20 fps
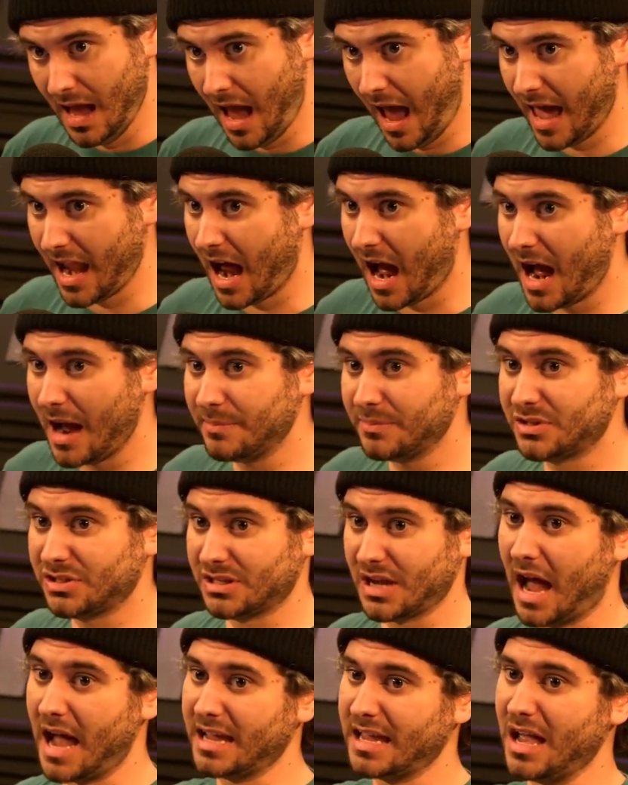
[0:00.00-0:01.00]

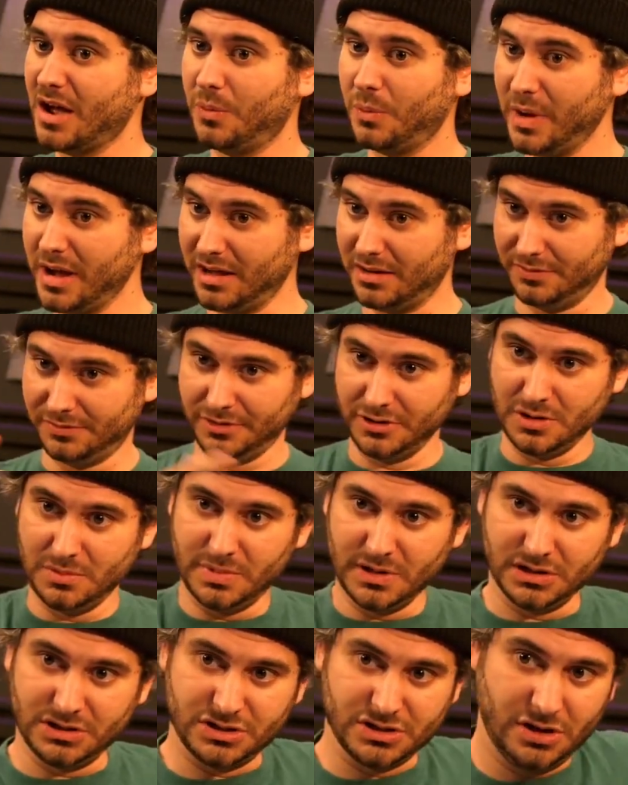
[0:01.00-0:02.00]
I can't wait for your
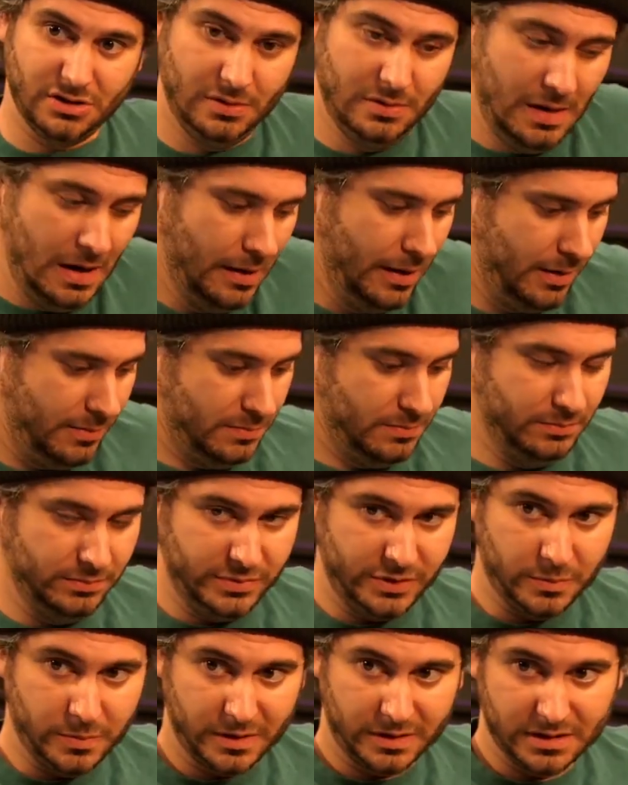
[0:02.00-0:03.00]
big show
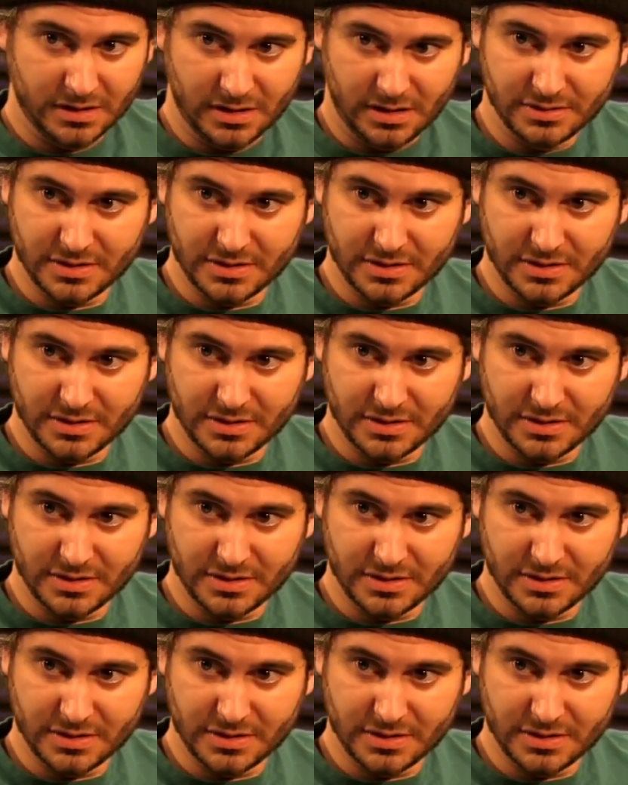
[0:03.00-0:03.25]
you're working on.